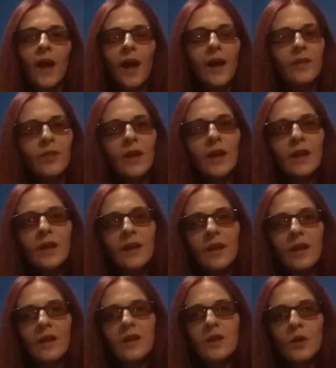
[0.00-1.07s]
And then,
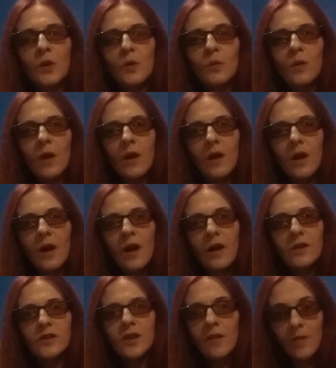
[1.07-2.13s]

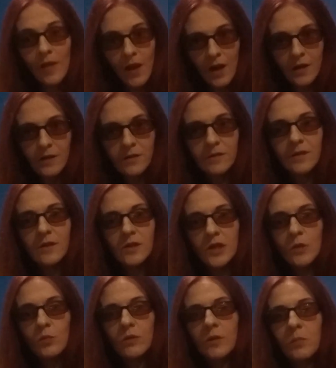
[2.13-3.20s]
she said that
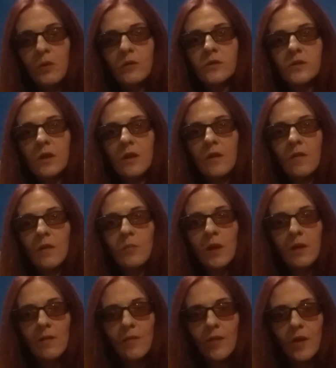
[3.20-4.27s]
she would apologise and
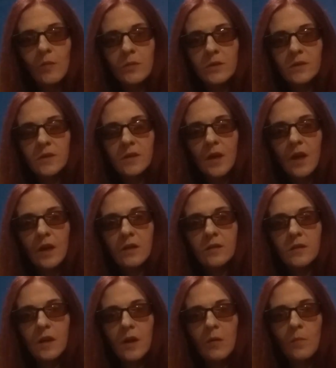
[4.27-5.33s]
make a statement.
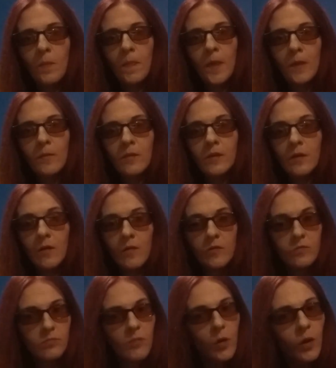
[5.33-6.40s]
And, I
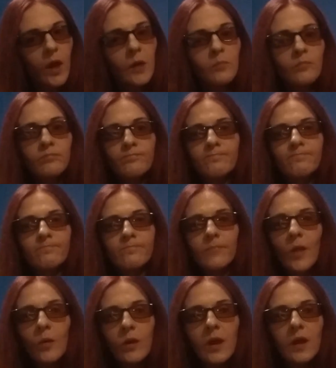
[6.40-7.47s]
said, okay,
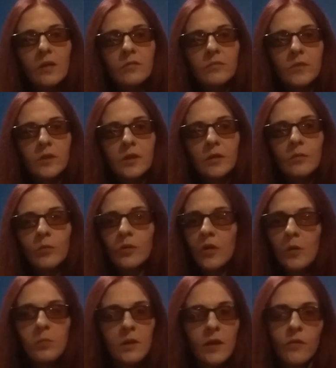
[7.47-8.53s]
whether
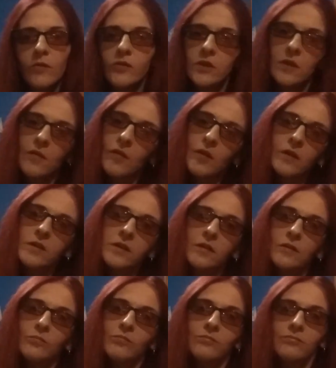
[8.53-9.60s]
I believe if she signed
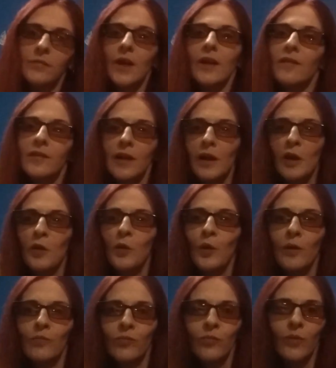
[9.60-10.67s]
it accidentally or
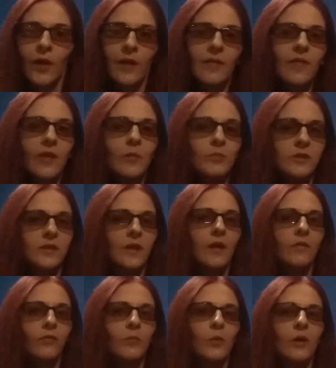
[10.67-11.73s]
not. I accepted
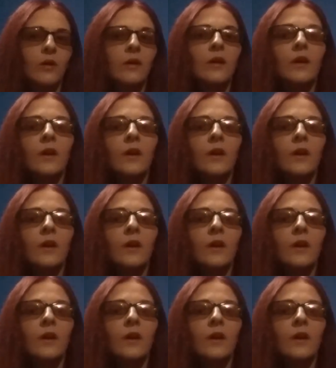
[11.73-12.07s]
that from her.